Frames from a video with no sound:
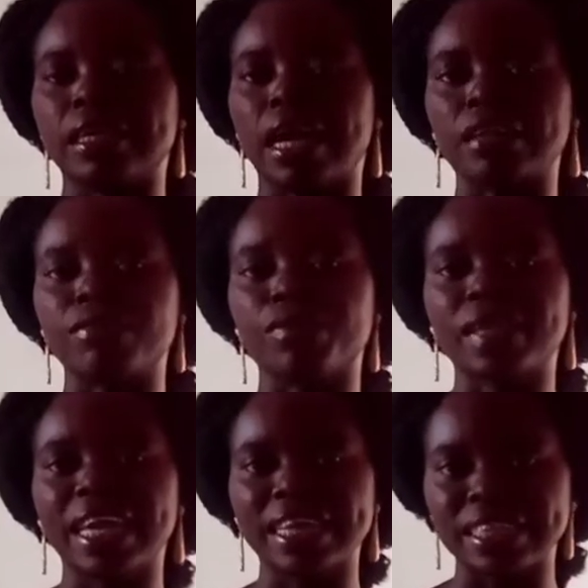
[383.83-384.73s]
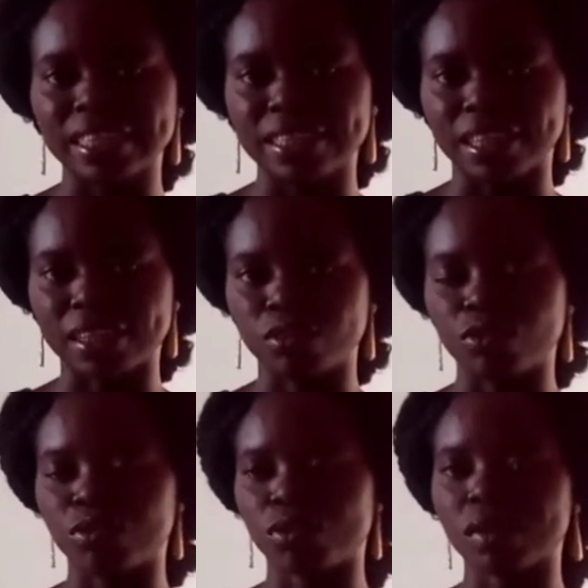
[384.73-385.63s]
advocate that you
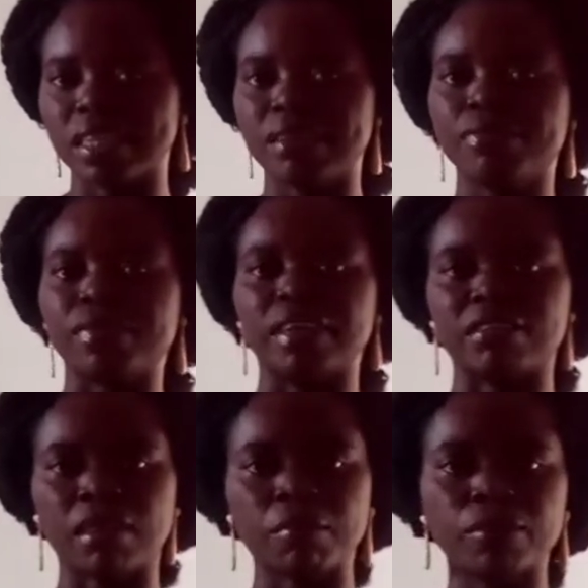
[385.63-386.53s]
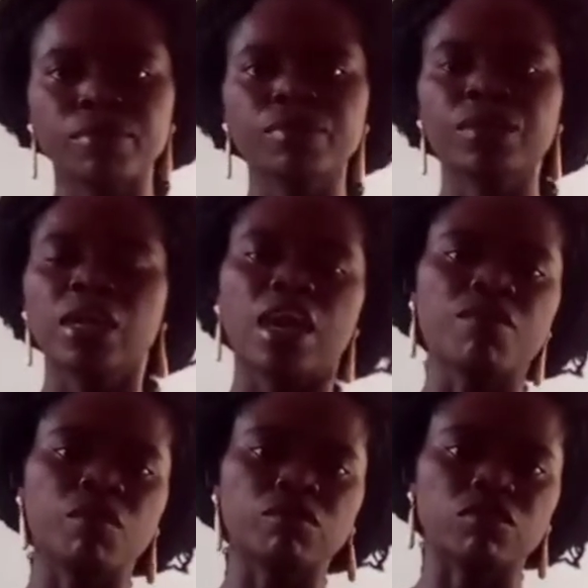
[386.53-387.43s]
study, for example,
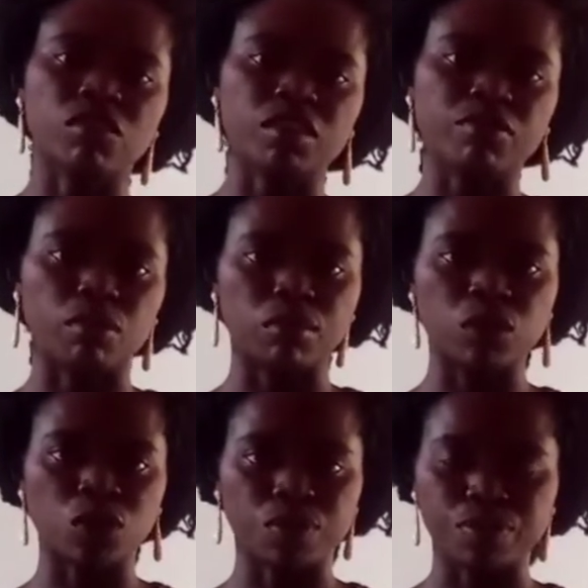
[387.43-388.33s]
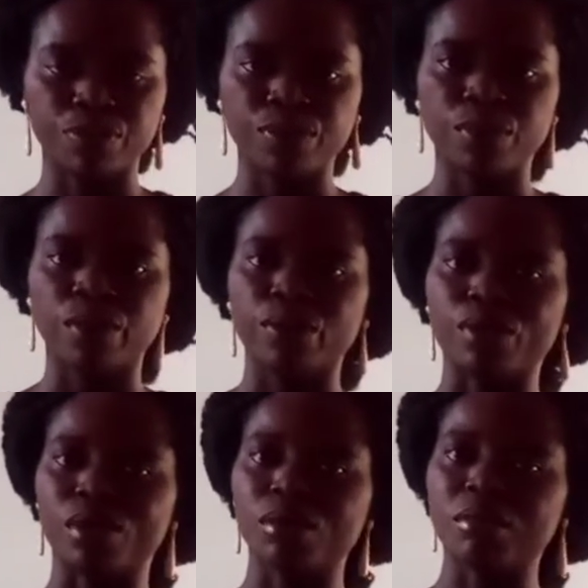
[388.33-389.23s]
if you want to study for motion,
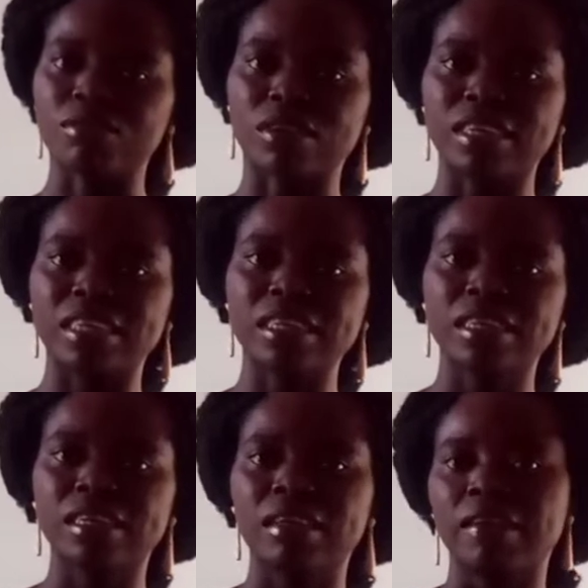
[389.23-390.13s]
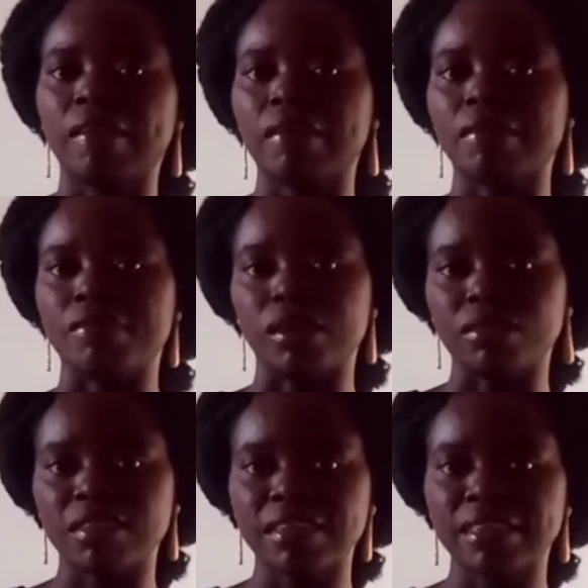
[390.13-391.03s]
you're going to be studying
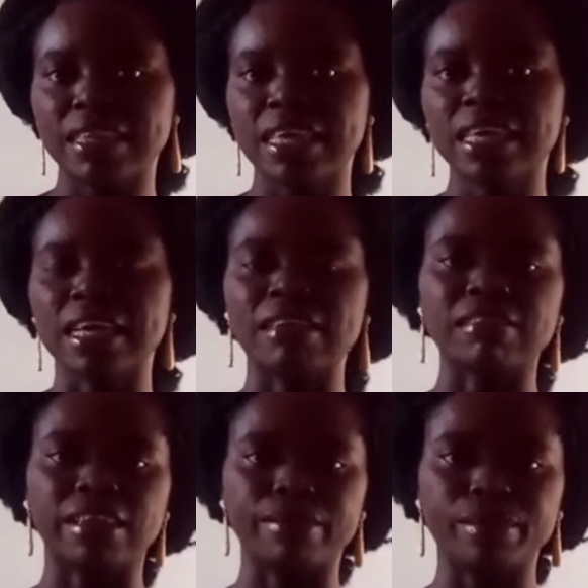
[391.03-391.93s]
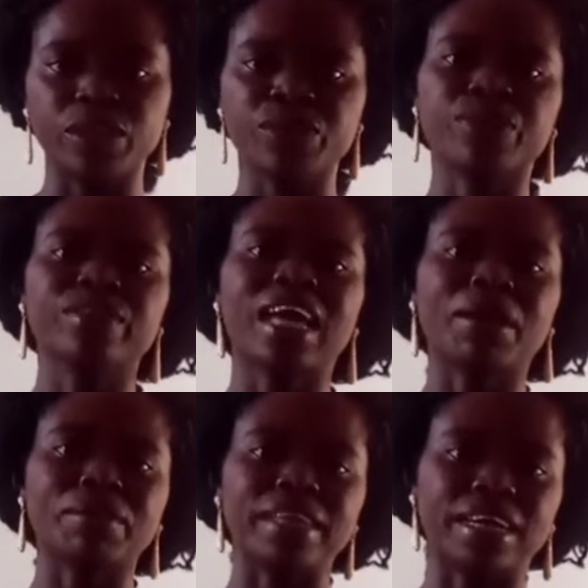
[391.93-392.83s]
velocity, acceleration,
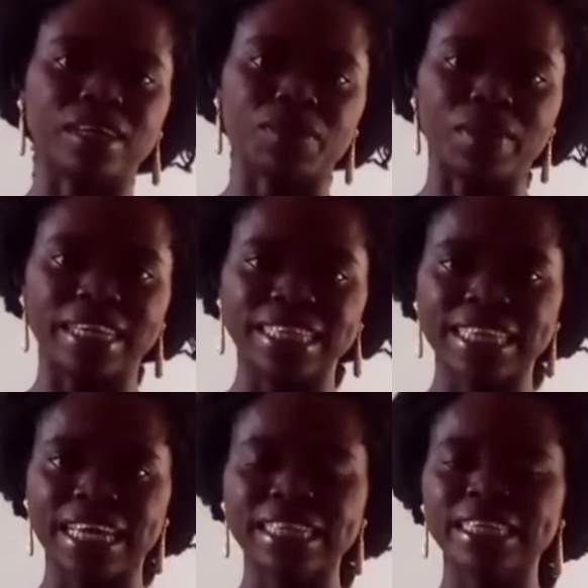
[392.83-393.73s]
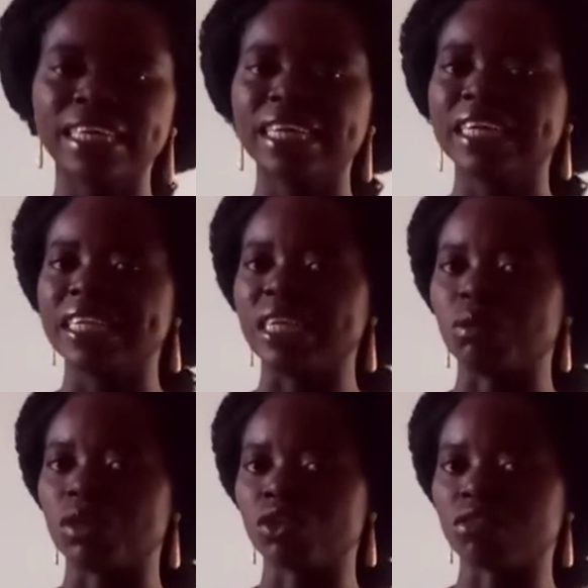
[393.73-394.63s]
how they are calculated, the
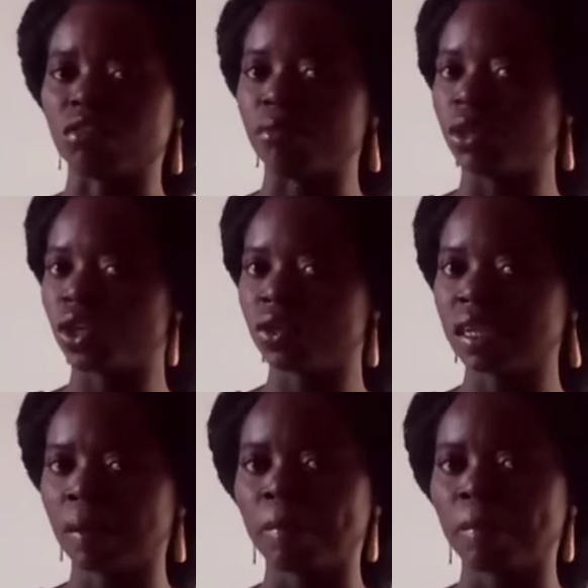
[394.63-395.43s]
equations of motion,